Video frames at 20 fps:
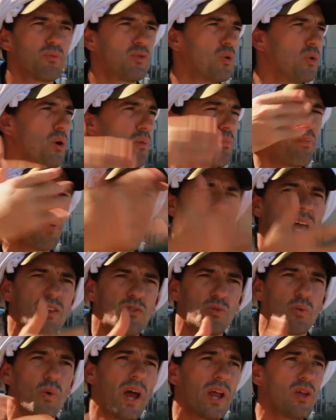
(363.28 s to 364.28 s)
to a place
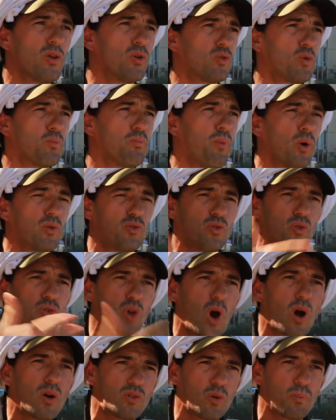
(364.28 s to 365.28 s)
where you're supposed to
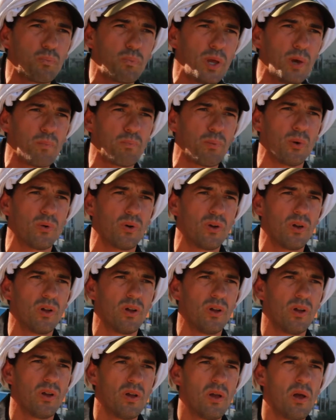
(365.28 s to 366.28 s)
talk to people.
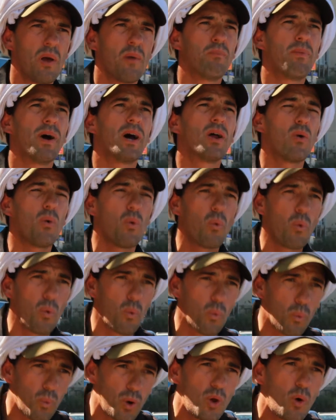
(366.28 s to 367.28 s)
But
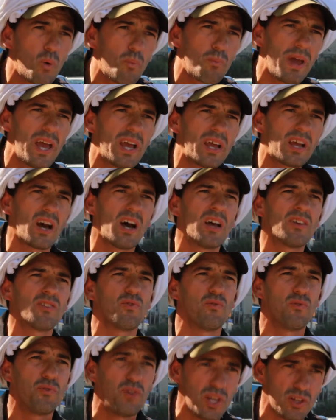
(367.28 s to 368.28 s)
we will make us
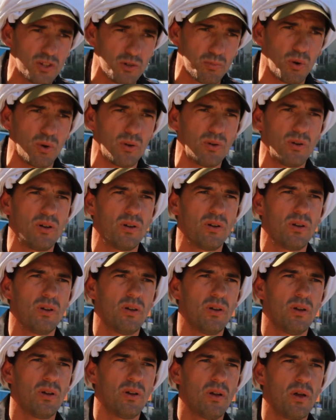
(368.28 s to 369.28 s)
visible
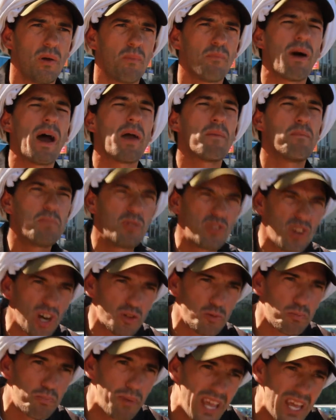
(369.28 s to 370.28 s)
by
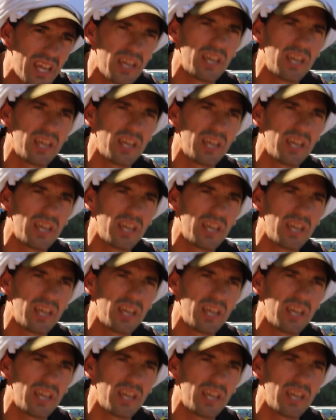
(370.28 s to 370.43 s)
just being